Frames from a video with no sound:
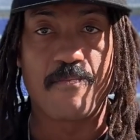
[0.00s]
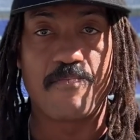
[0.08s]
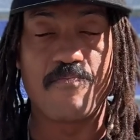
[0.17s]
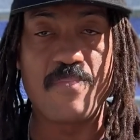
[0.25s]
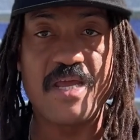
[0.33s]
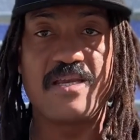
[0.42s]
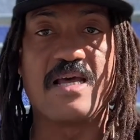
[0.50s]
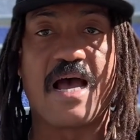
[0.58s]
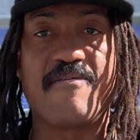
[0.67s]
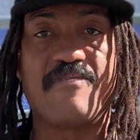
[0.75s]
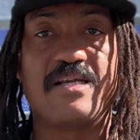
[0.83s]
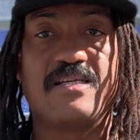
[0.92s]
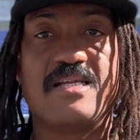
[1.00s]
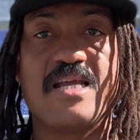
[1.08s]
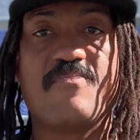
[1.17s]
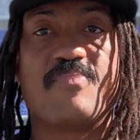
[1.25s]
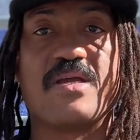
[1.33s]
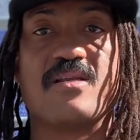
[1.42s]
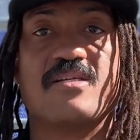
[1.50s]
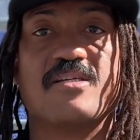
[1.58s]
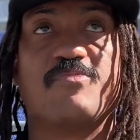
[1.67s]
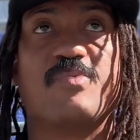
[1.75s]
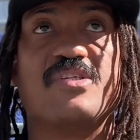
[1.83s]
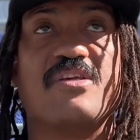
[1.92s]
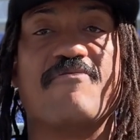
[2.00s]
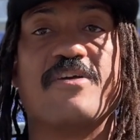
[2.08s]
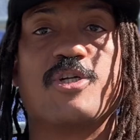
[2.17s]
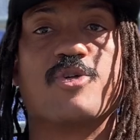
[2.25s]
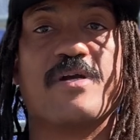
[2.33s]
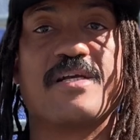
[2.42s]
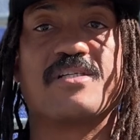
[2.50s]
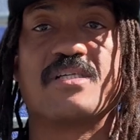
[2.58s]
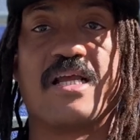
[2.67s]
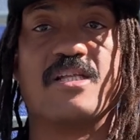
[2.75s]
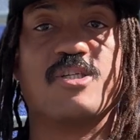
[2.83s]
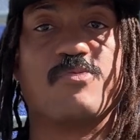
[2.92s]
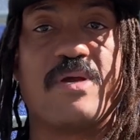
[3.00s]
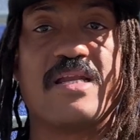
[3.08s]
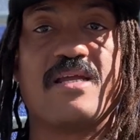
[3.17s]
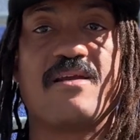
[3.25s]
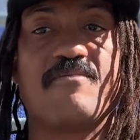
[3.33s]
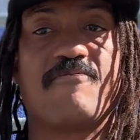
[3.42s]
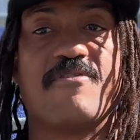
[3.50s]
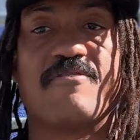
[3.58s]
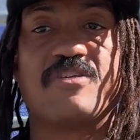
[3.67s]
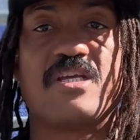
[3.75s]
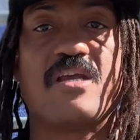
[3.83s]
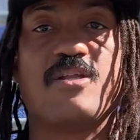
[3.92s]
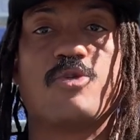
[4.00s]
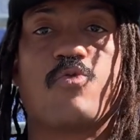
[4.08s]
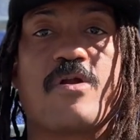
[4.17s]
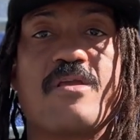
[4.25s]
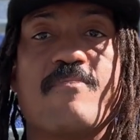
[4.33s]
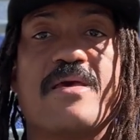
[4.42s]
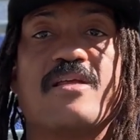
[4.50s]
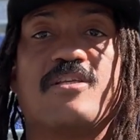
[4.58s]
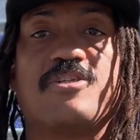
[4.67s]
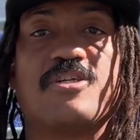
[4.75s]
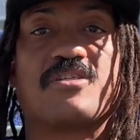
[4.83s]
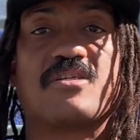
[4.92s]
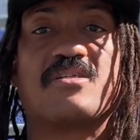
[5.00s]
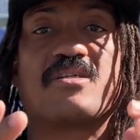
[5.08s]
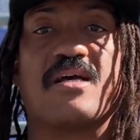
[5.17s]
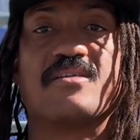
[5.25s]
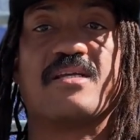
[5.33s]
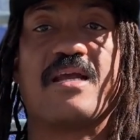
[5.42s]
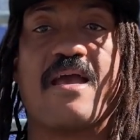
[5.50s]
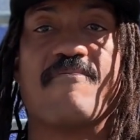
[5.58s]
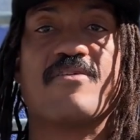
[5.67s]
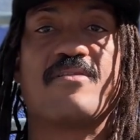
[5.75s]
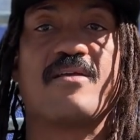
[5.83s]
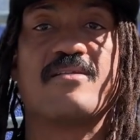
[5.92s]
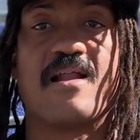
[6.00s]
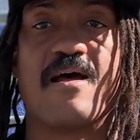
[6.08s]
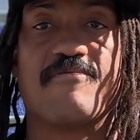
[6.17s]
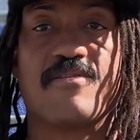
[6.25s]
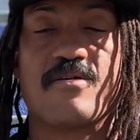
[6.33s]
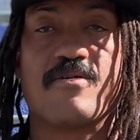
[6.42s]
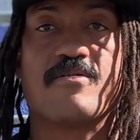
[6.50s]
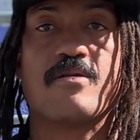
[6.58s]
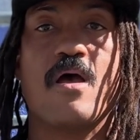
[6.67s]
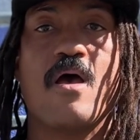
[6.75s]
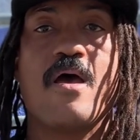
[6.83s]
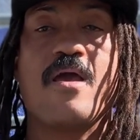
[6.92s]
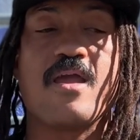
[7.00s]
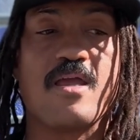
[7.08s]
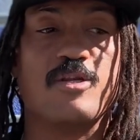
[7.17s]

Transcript: me diving deep into specific tricks and spending 15-20 minutes just discussing everything that I've learned in